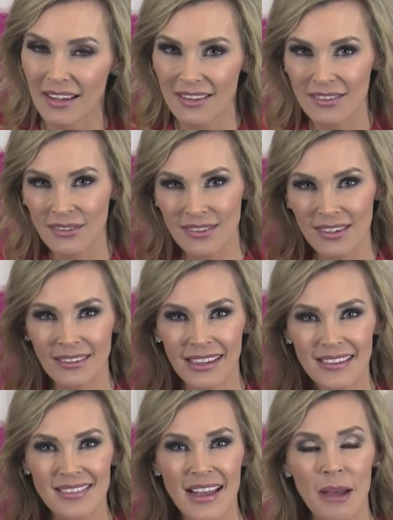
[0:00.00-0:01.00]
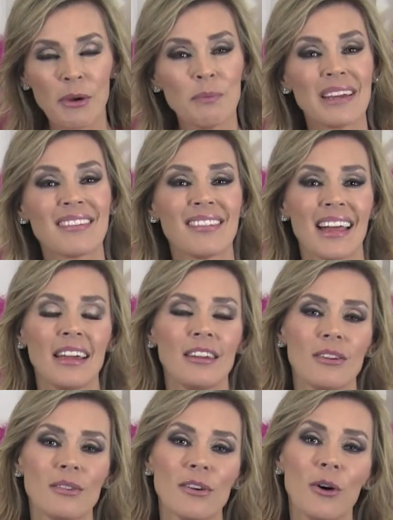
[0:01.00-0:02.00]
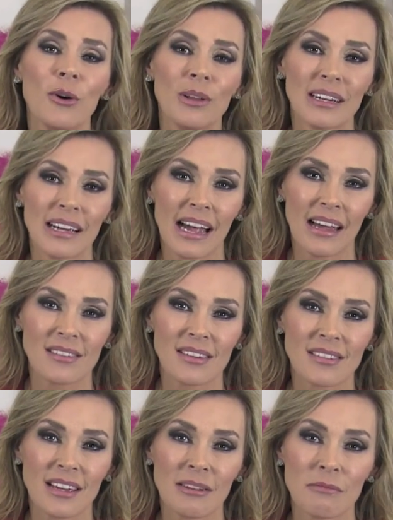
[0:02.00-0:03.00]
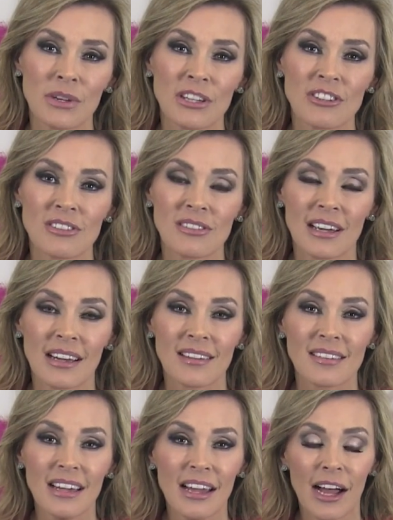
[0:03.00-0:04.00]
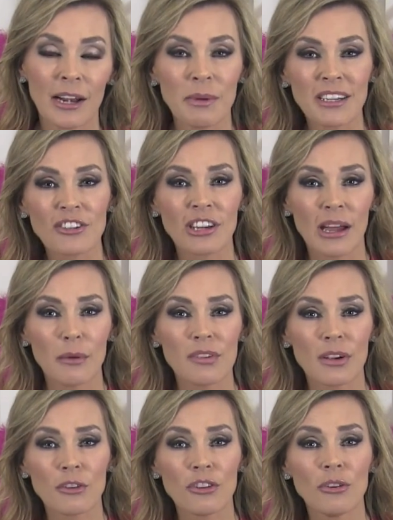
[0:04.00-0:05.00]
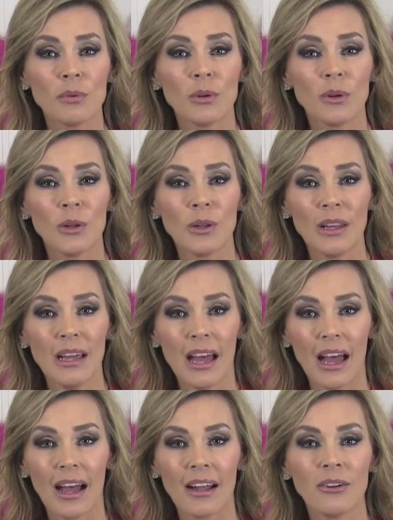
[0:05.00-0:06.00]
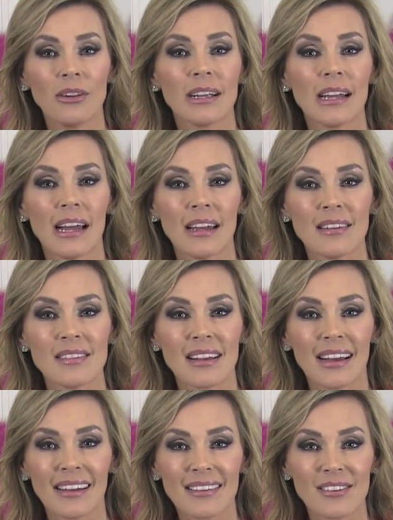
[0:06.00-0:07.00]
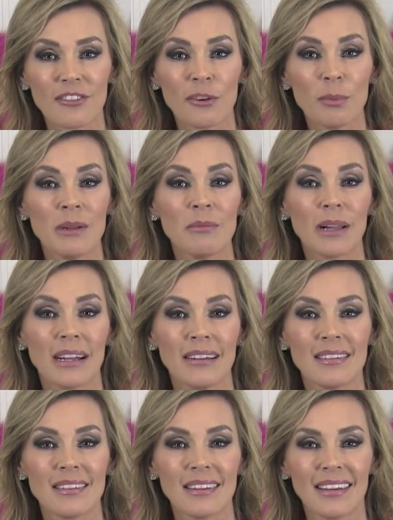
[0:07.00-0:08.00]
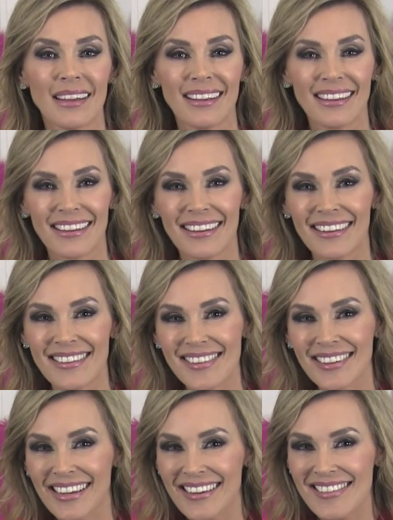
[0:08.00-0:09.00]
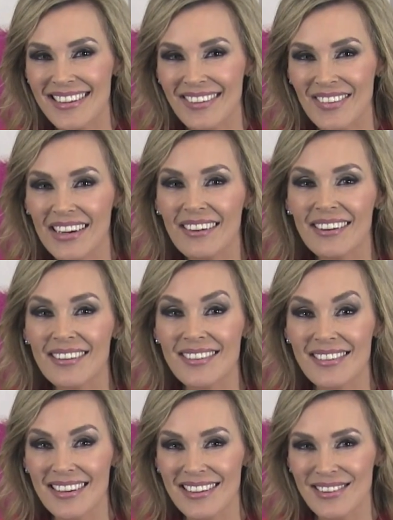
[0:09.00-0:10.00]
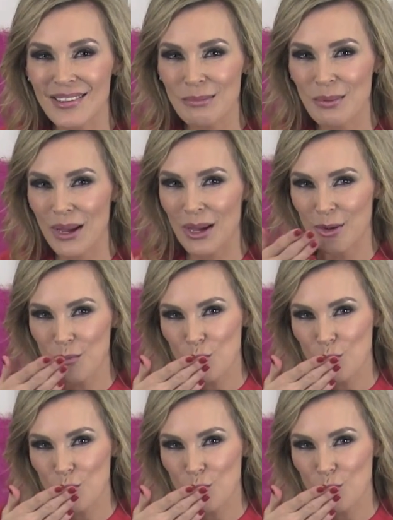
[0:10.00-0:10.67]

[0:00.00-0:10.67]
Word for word: So until next time, a big thank you to all the guys at Titan Merchandise, and a big shout out to you all, and all the guys at Forbidden Planet. Until next time, heroes, stay super.